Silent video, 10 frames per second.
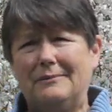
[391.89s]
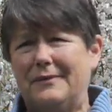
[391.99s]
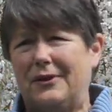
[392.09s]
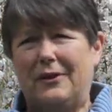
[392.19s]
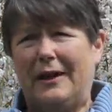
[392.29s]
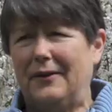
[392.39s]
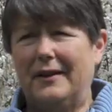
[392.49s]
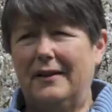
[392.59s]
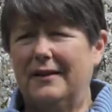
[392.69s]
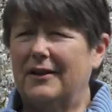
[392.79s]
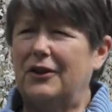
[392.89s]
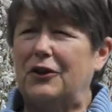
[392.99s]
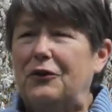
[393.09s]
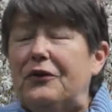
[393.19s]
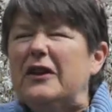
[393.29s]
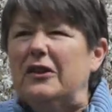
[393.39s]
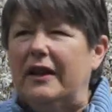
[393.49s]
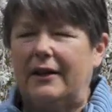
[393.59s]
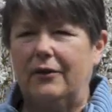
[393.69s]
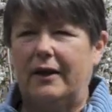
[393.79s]
They're out there, you feel
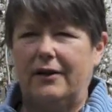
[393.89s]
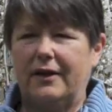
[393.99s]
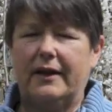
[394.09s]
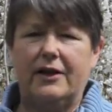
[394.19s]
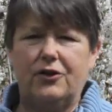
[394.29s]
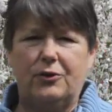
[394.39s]
like they're out to get you.